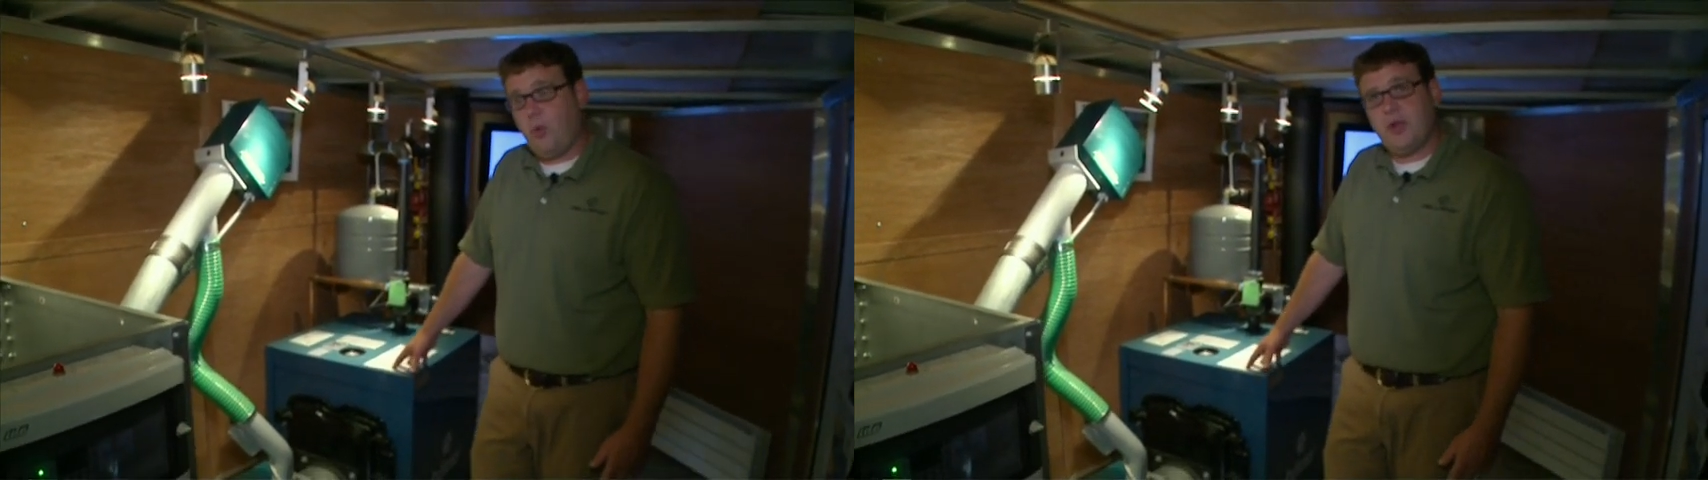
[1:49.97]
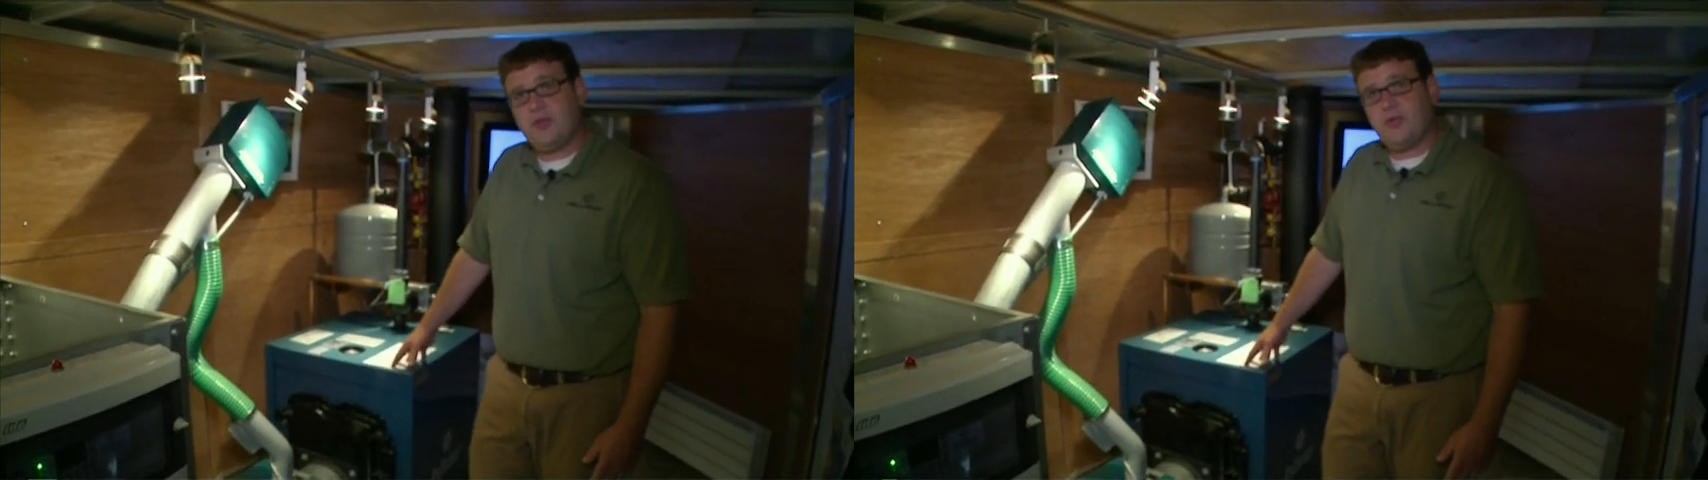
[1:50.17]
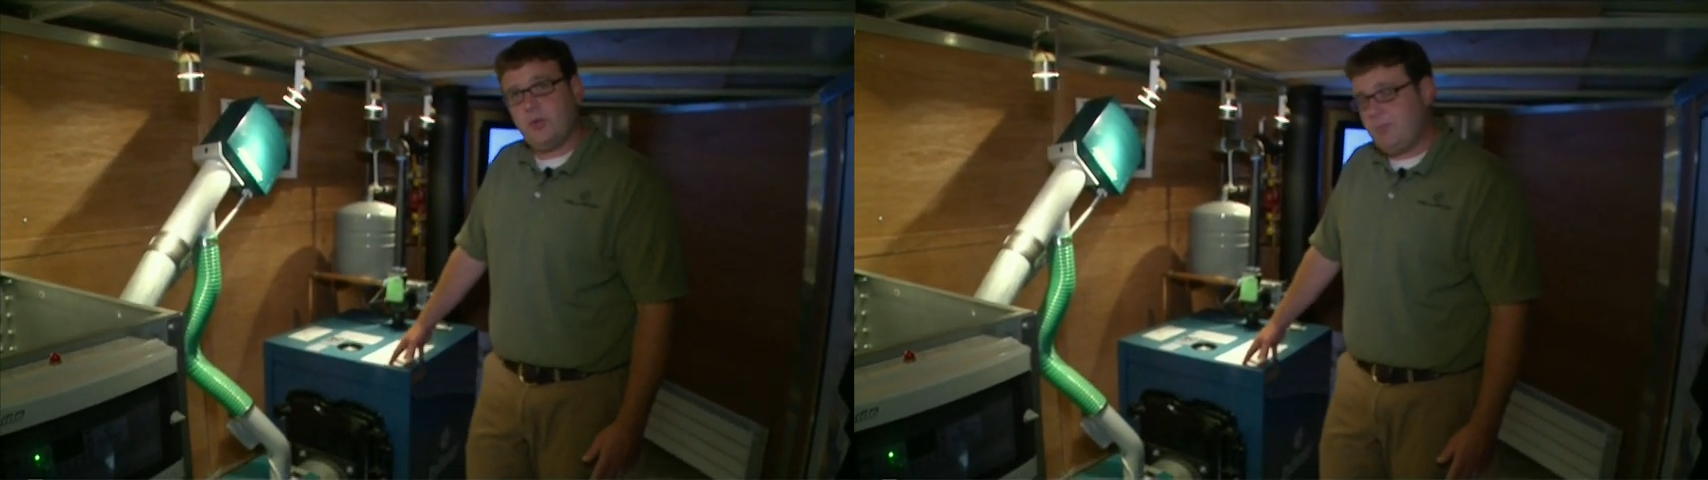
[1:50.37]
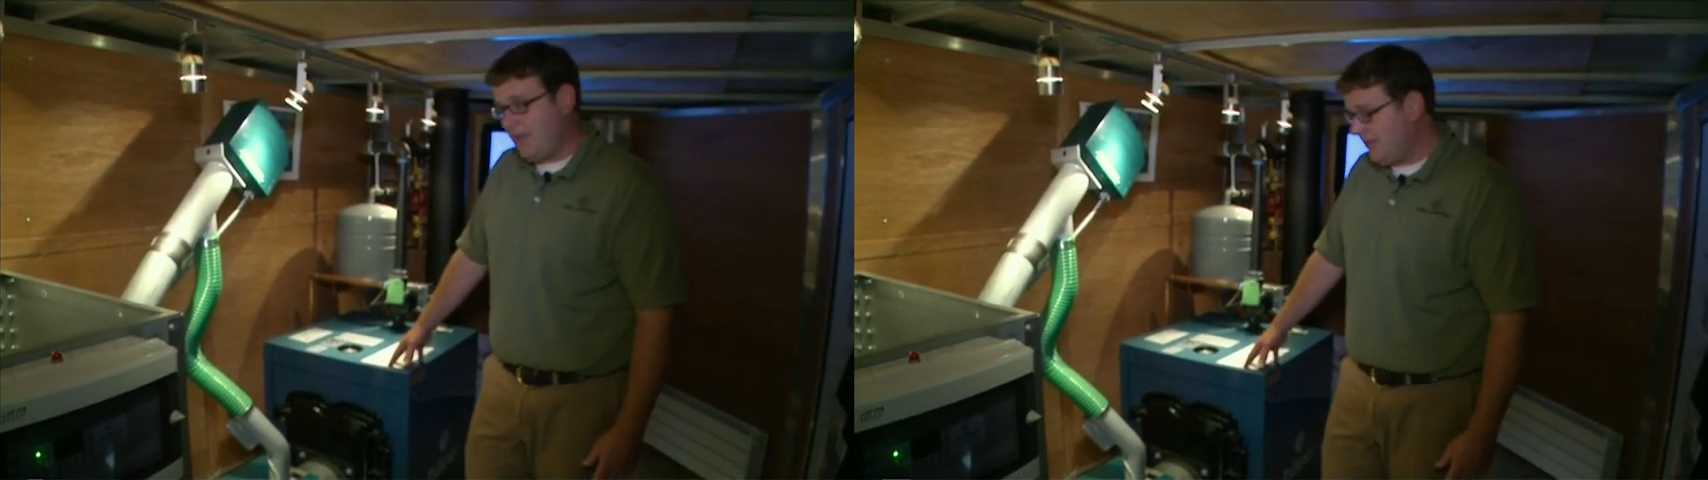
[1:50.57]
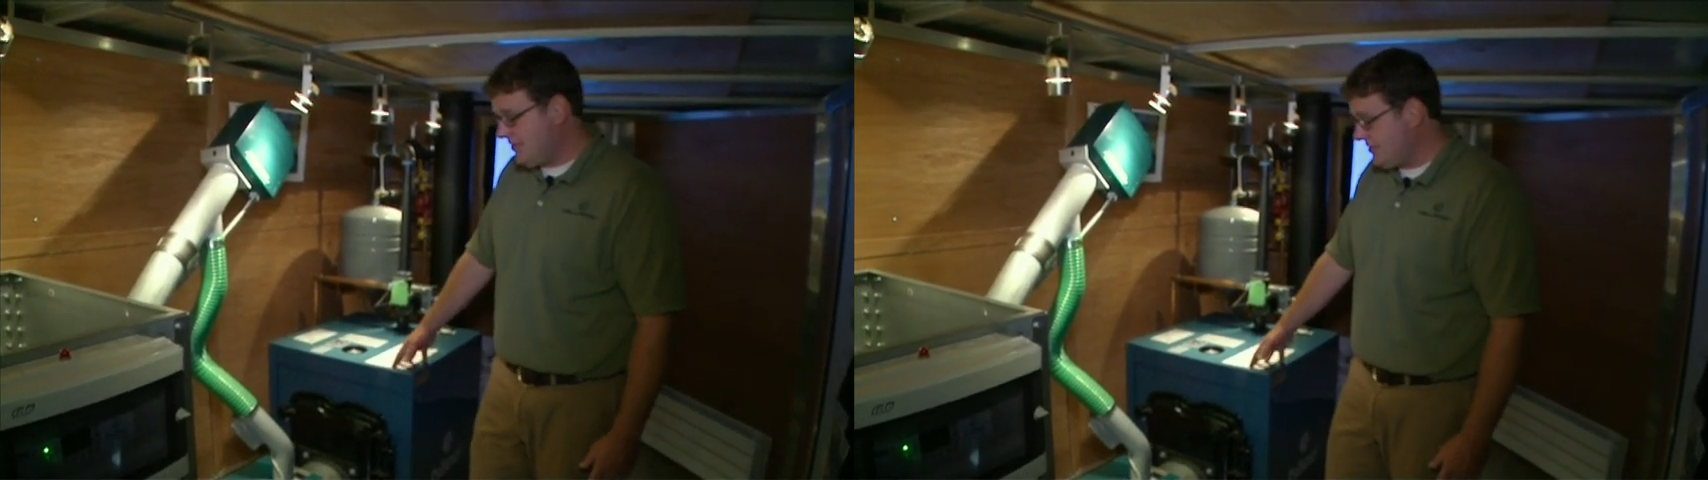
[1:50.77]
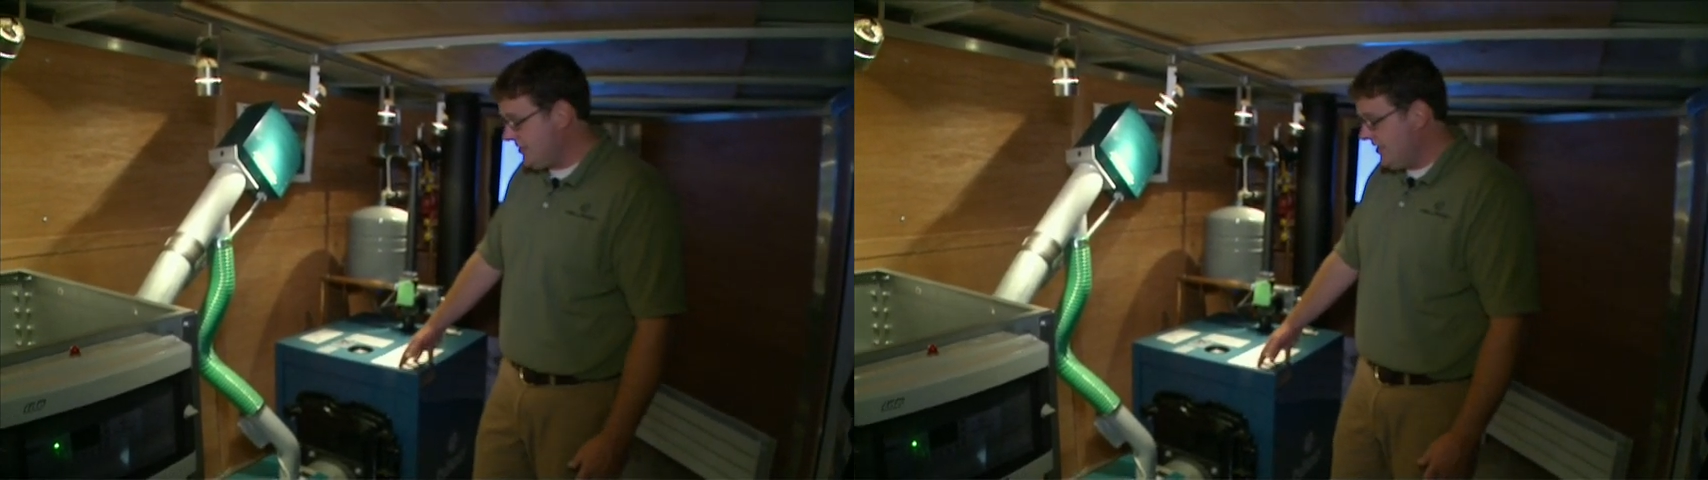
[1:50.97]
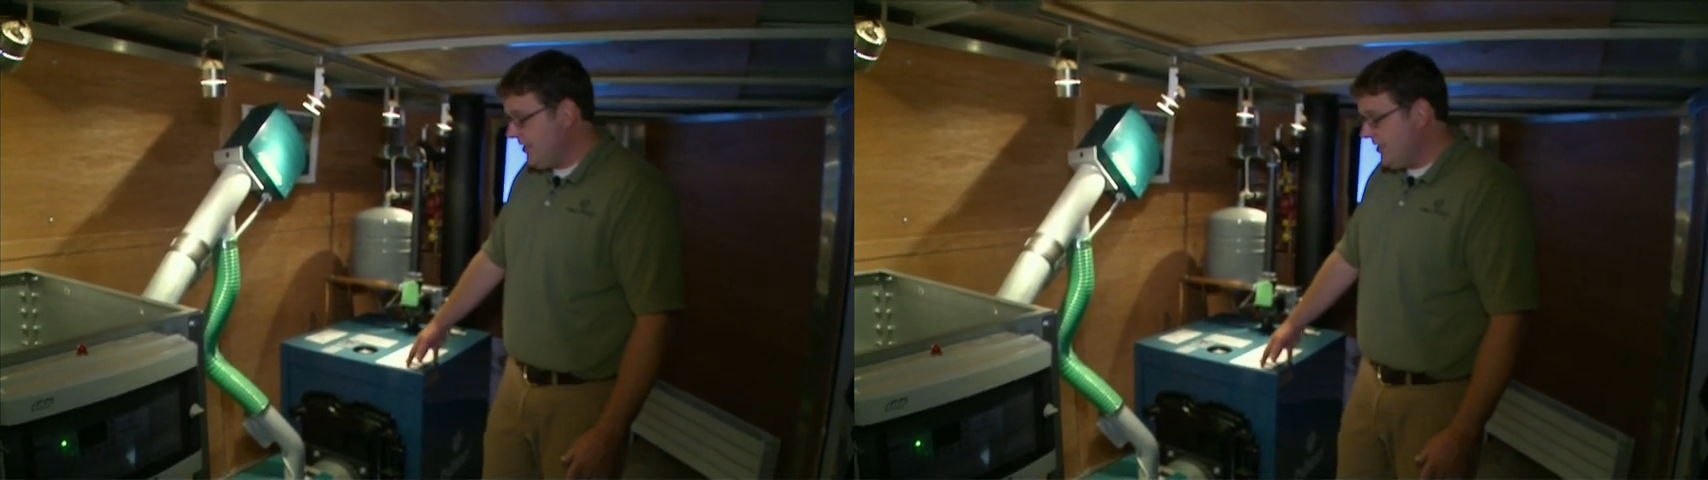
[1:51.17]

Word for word: oil to wood pellets.